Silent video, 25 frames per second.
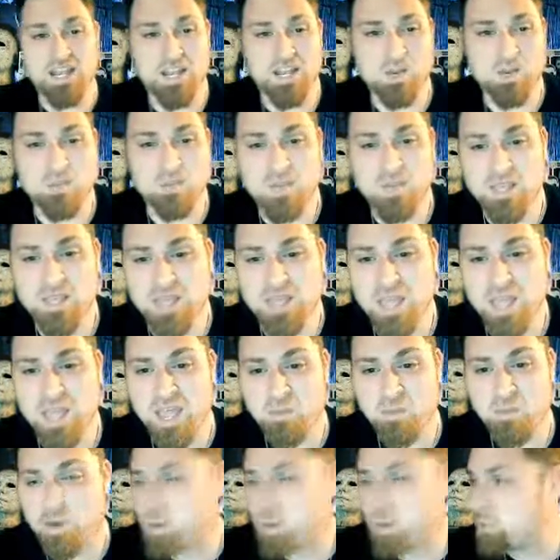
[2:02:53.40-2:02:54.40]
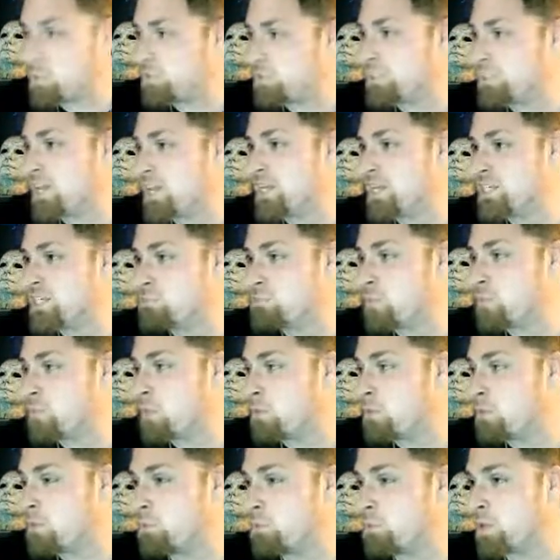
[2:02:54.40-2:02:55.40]
to be, hey, my number 10 is blah,
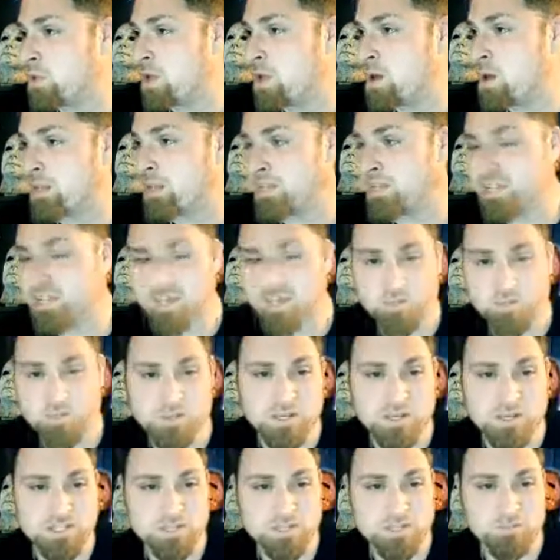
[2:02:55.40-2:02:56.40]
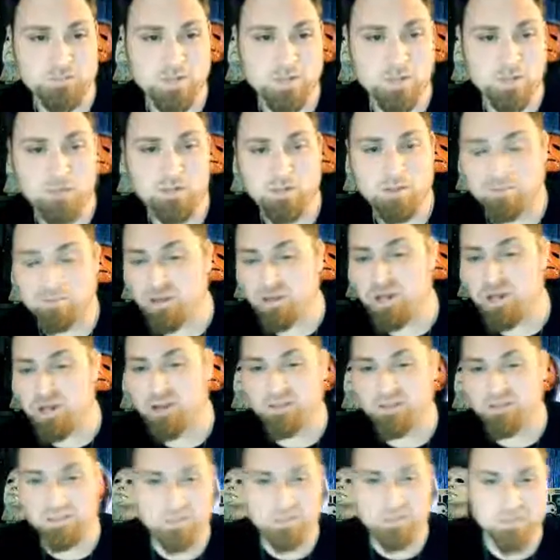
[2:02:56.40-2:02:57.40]
blah, blah. I like it because of blah, blah, blah.
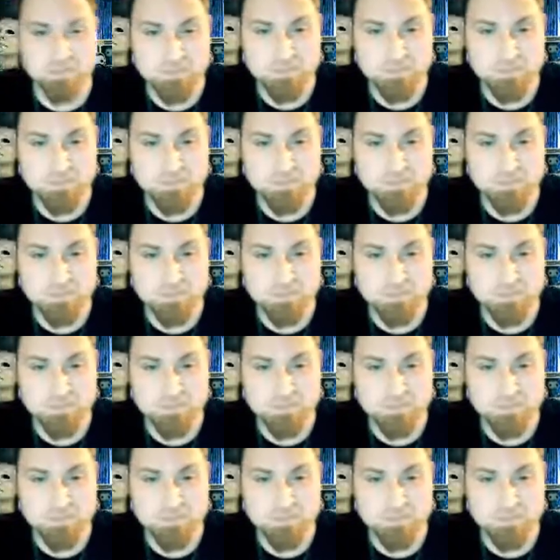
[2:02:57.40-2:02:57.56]
And then.